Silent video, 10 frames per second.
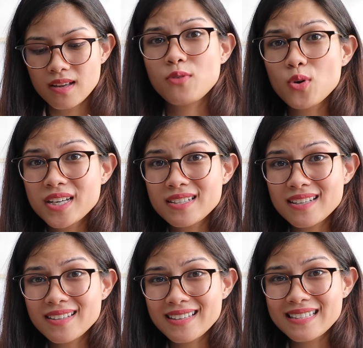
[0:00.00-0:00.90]
the
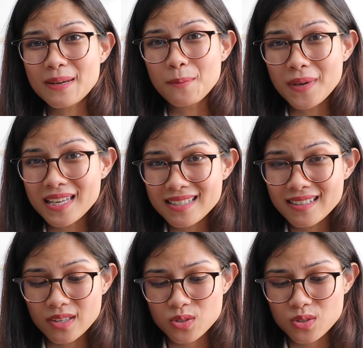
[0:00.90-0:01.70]
focusing is amazing,